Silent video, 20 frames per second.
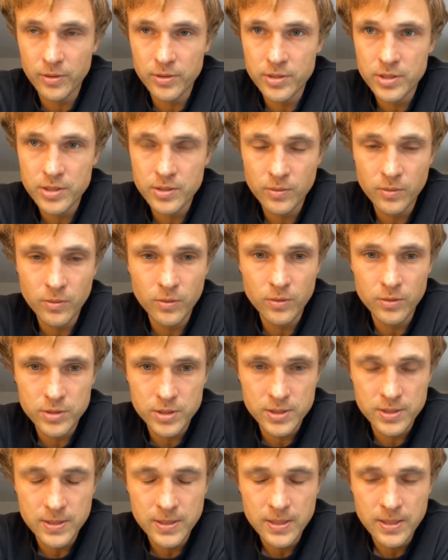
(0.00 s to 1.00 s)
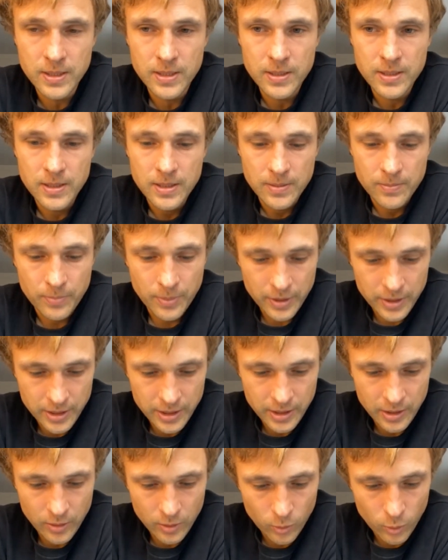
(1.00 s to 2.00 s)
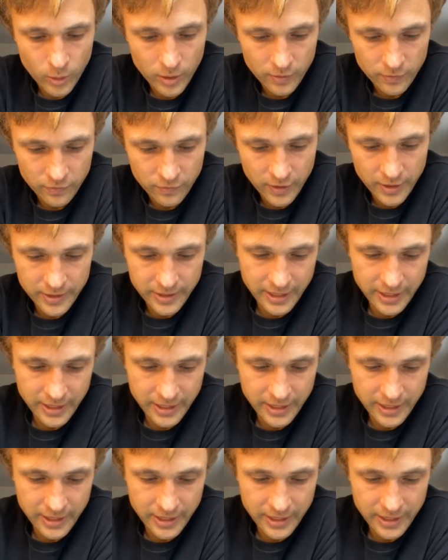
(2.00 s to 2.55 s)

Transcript: onto the horse, but it all worked fine.